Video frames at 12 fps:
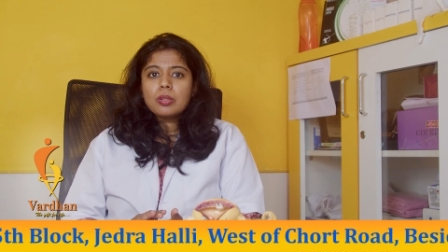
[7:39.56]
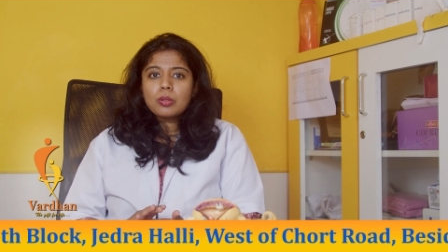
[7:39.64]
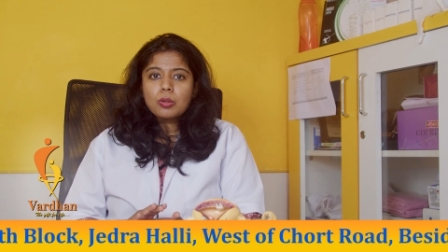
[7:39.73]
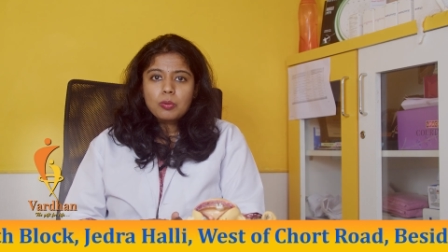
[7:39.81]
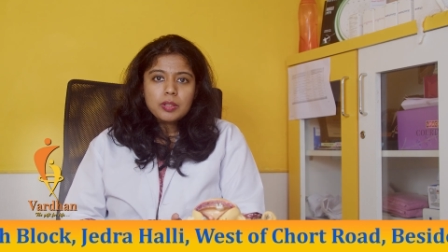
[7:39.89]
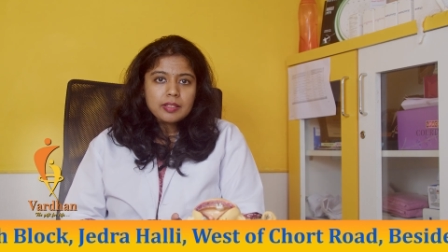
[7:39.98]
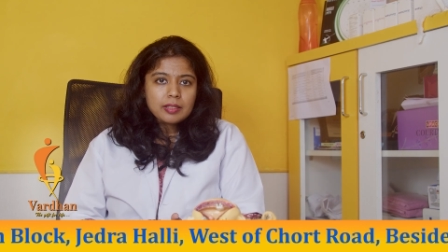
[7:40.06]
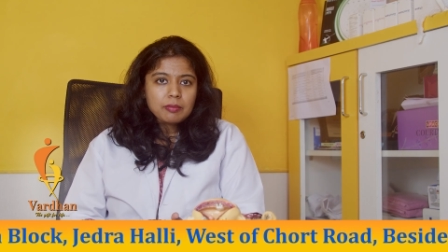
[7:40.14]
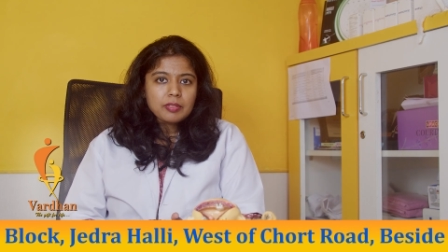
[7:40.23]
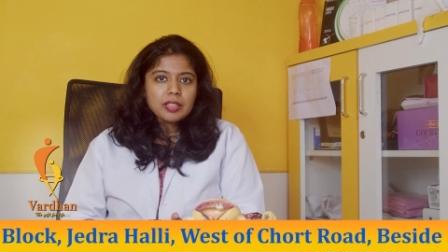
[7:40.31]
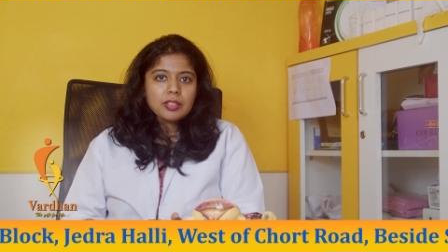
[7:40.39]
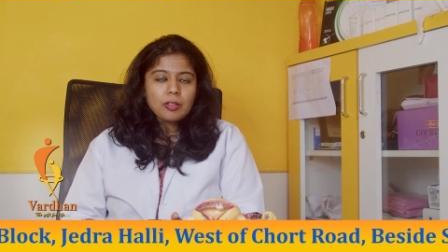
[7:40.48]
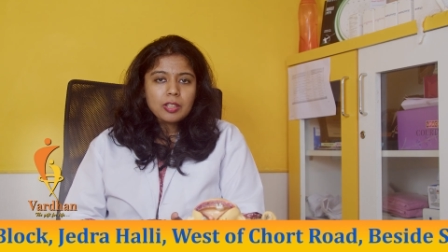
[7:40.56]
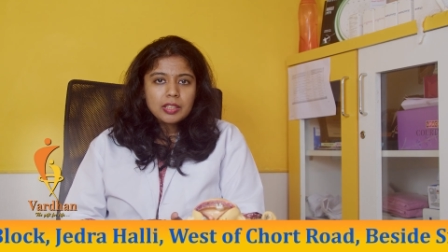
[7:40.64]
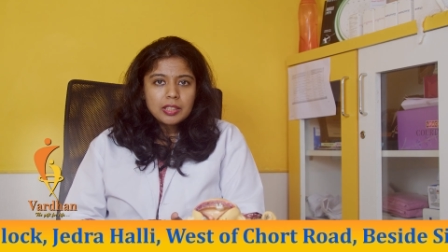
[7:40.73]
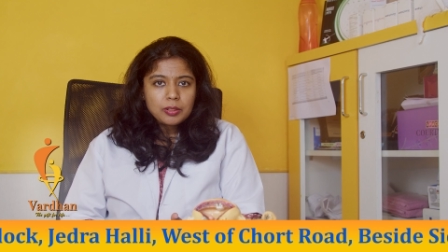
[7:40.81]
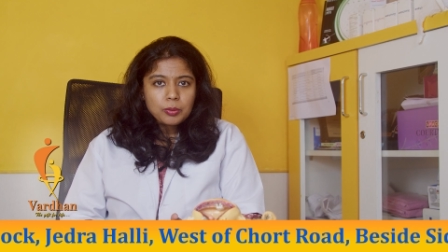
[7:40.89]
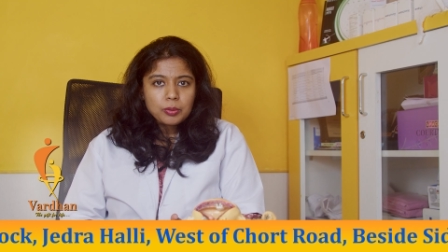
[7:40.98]
go with someone, not
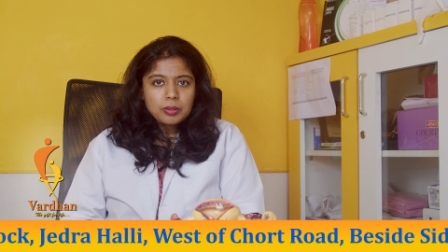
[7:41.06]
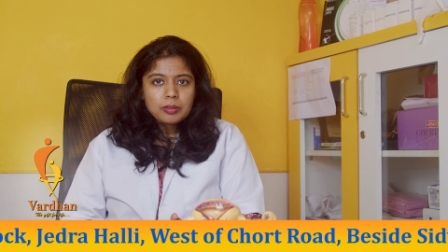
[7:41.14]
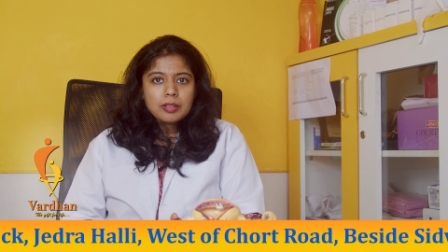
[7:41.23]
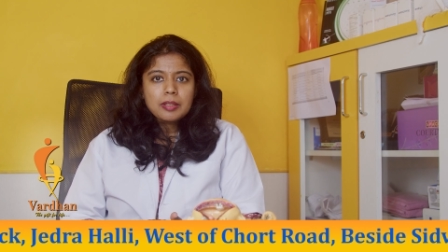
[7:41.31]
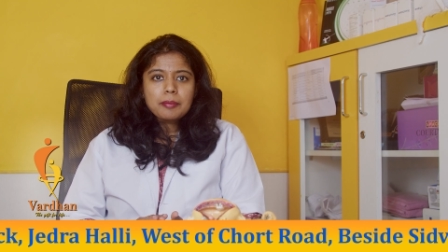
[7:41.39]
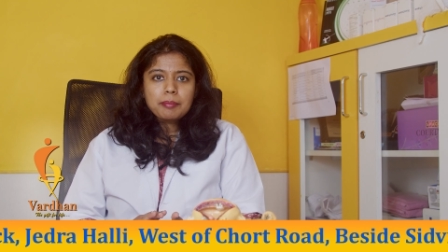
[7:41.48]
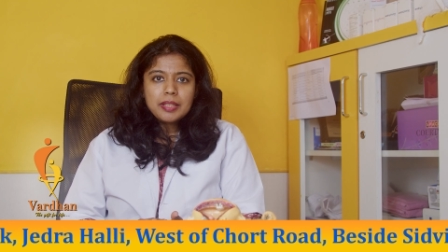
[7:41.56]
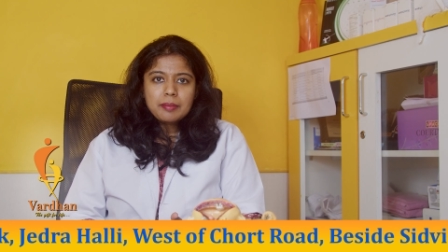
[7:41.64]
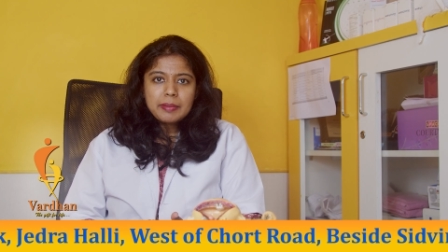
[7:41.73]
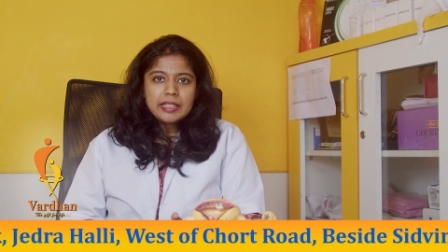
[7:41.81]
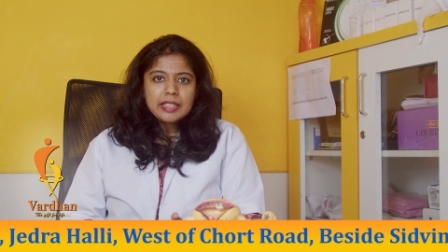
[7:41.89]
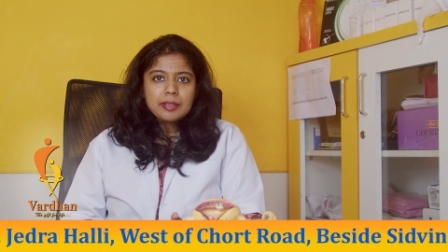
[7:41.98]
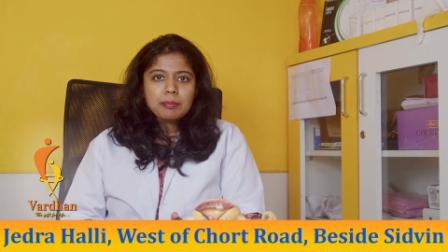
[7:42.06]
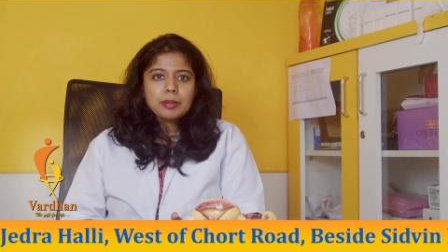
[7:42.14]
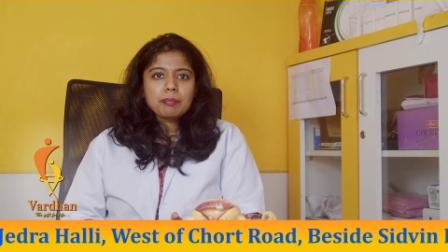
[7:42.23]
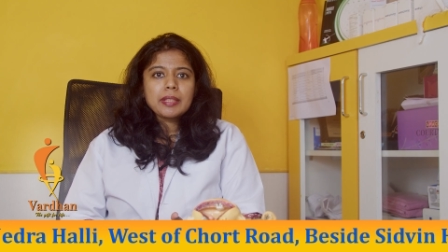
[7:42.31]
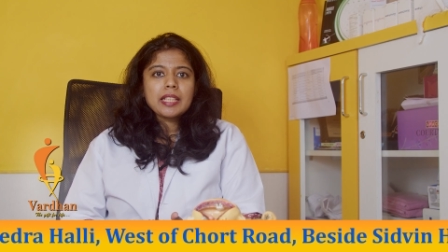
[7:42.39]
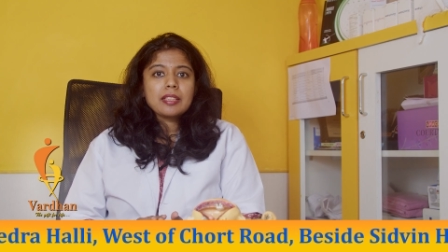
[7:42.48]
alone. Be mentally
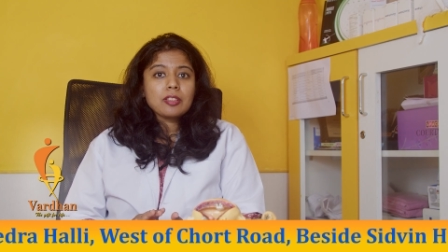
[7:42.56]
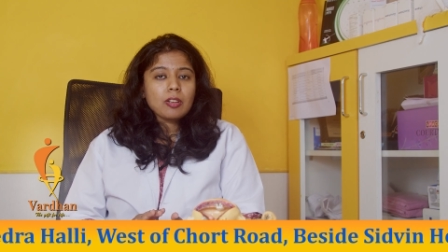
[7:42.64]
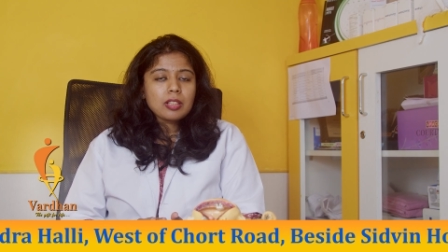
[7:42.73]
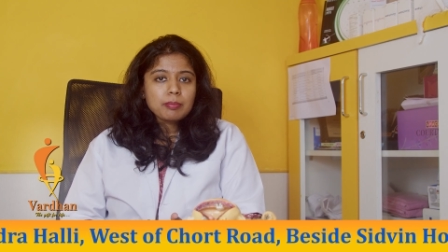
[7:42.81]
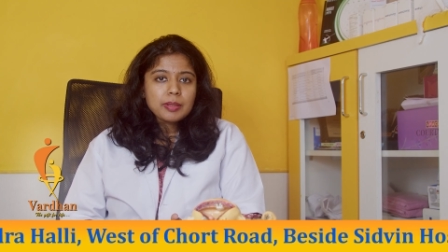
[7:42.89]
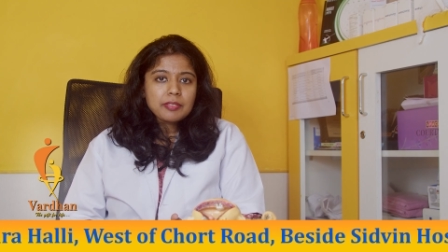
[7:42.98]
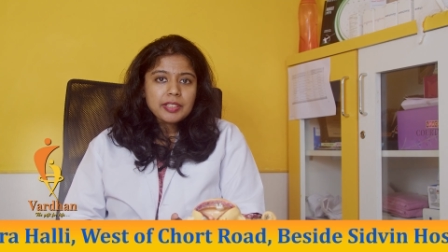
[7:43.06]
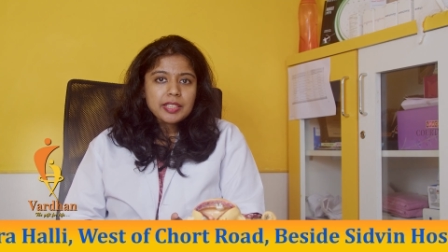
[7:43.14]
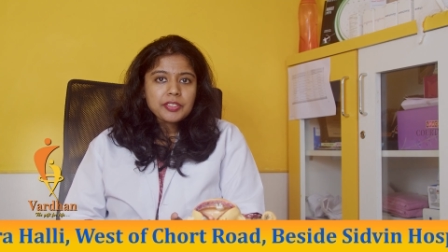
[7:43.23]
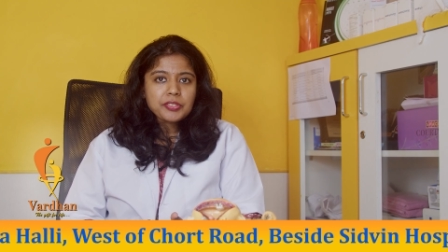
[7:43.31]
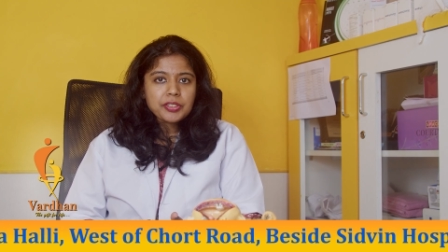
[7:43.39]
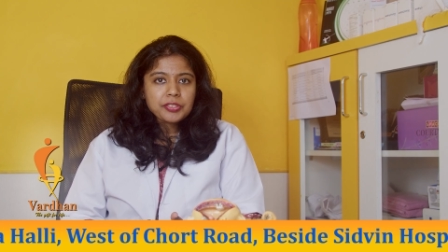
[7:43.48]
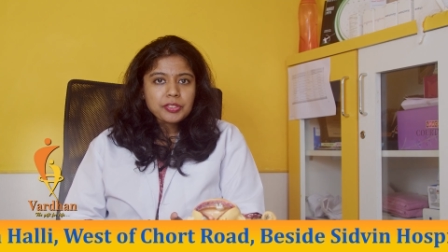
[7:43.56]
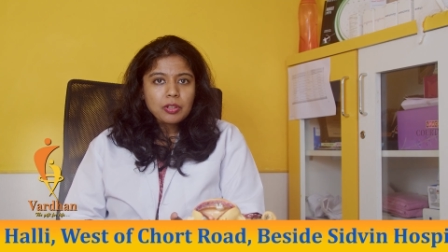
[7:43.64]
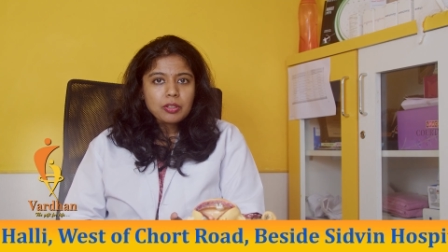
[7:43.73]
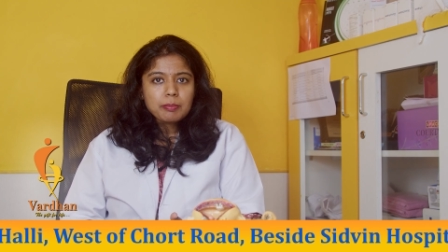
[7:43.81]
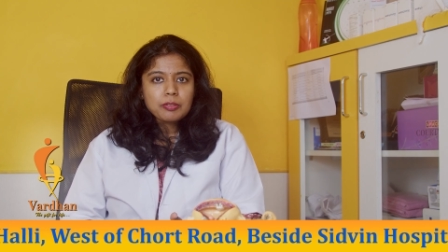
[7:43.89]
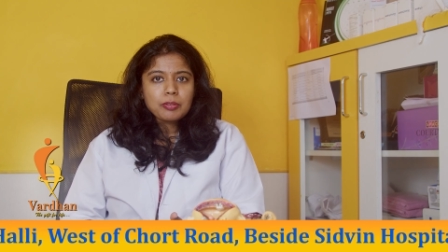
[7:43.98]
prepared, not be very stressed
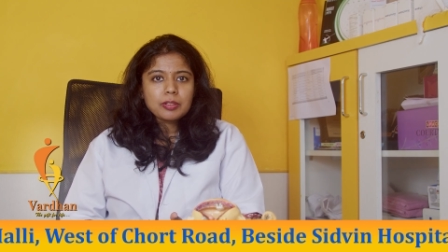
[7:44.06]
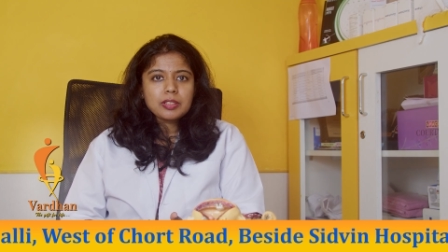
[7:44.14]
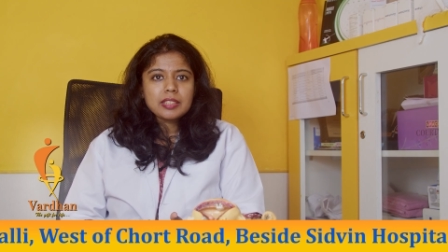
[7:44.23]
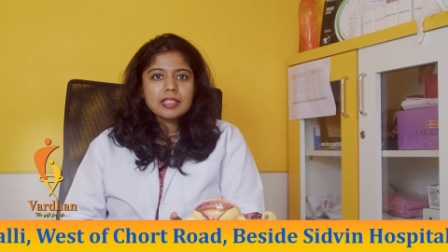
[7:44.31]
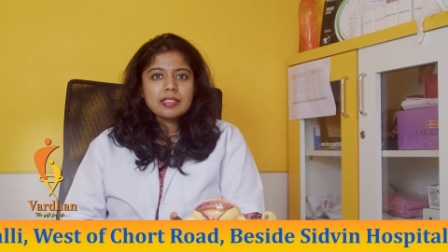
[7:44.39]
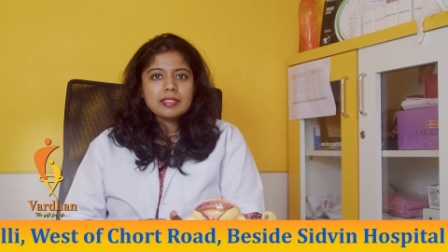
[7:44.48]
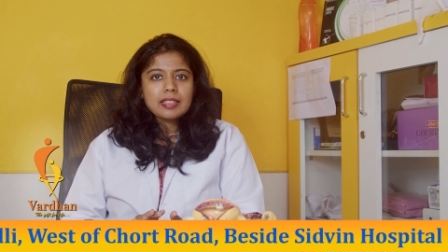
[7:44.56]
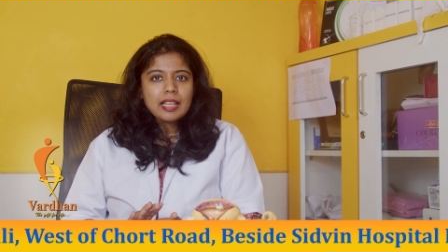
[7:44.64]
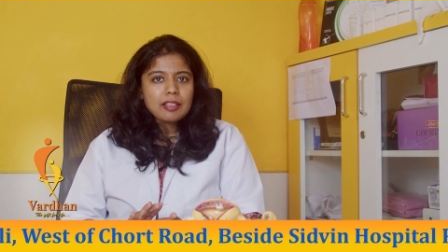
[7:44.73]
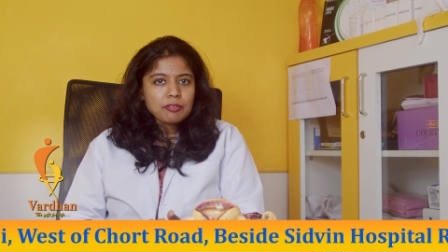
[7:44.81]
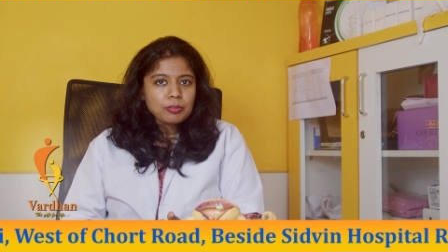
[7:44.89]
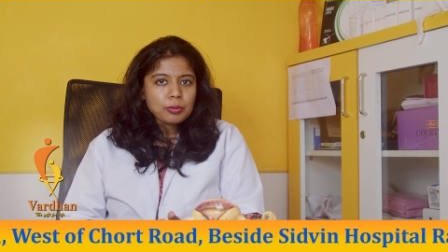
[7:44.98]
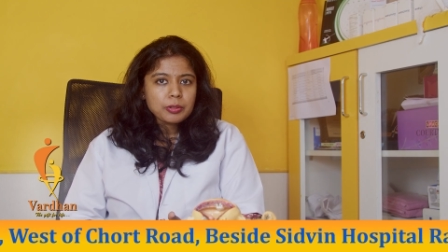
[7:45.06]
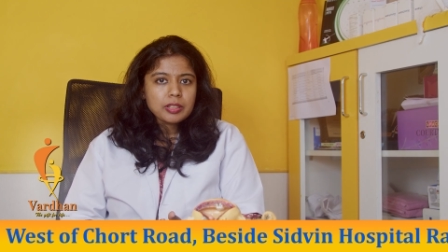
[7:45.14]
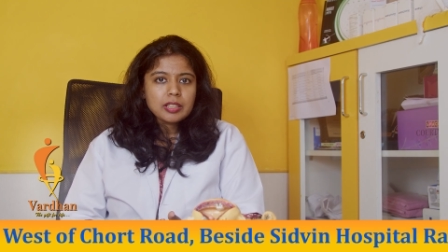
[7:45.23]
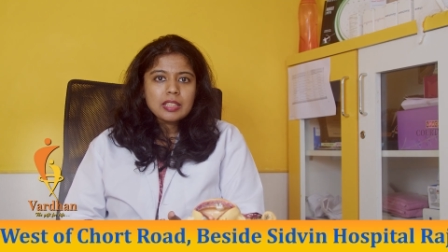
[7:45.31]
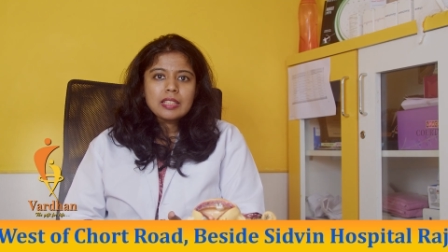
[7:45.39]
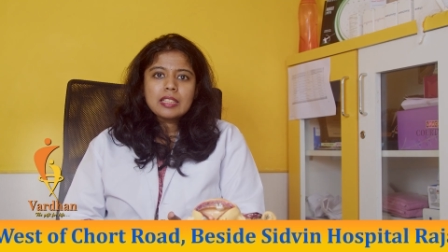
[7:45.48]
out before the test, have food,